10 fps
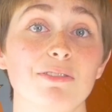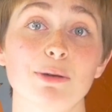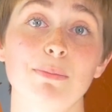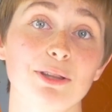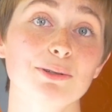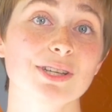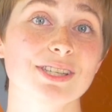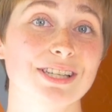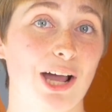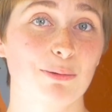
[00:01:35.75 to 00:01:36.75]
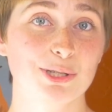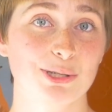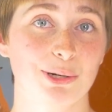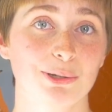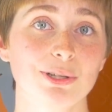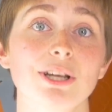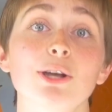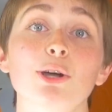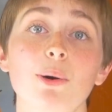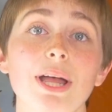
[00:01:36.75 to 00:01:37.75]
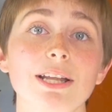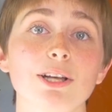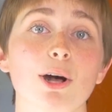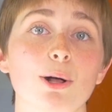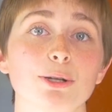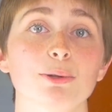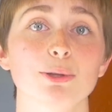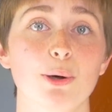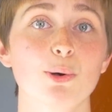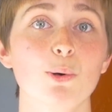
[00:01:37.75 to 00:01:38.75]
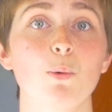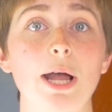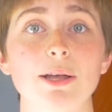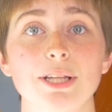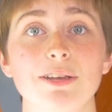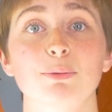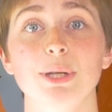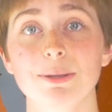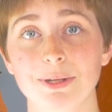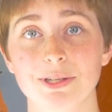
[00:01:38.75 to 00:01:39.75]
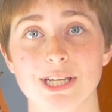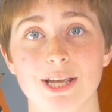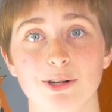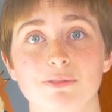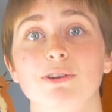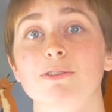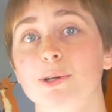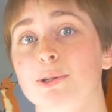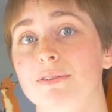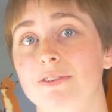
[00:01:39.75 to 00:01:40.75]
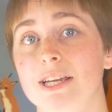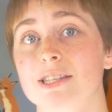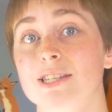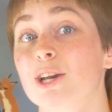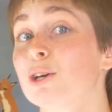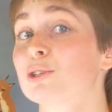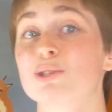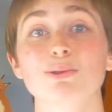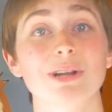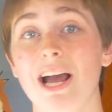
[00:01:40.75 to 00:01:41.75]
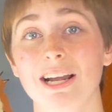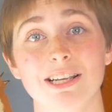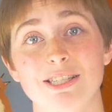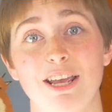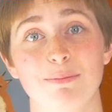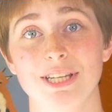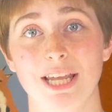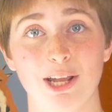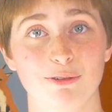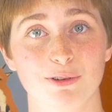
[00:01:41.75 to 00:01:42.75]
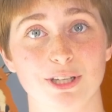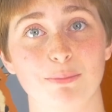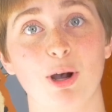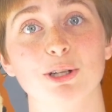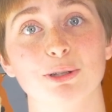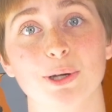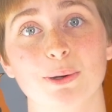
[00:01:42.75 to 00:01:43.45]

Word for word: If the mother does not return, go ahead and call your local wildlife rehabilitator for further advice. Do not attempt to care for them on your